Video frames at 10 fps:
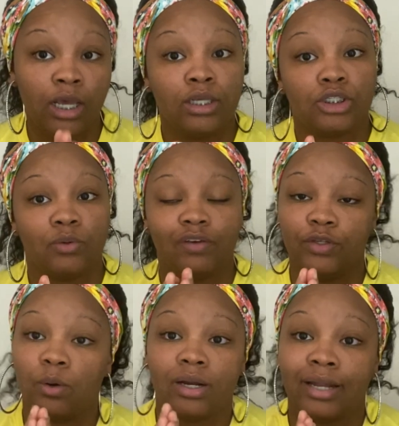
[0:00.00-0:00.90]
So if
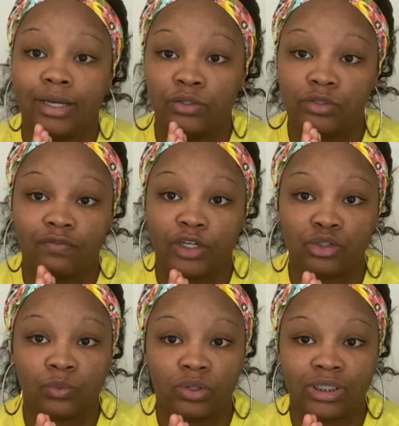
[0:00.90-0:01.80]
you are not using Fetch
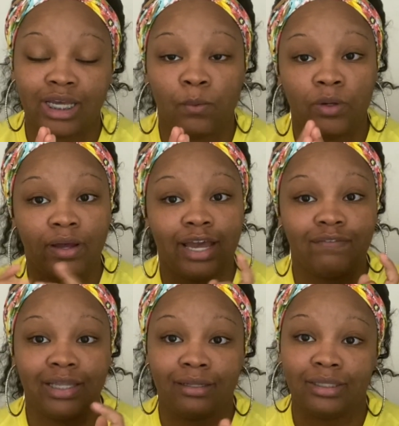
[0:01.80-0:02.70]
Rewards, I will have
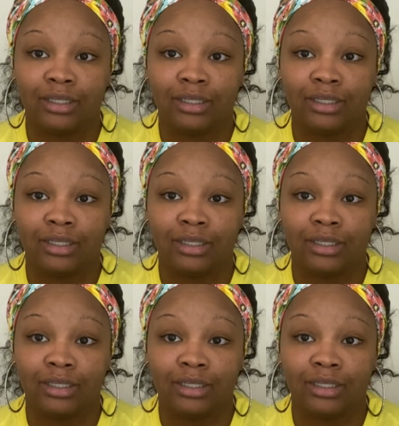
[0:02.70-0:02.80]
that linked in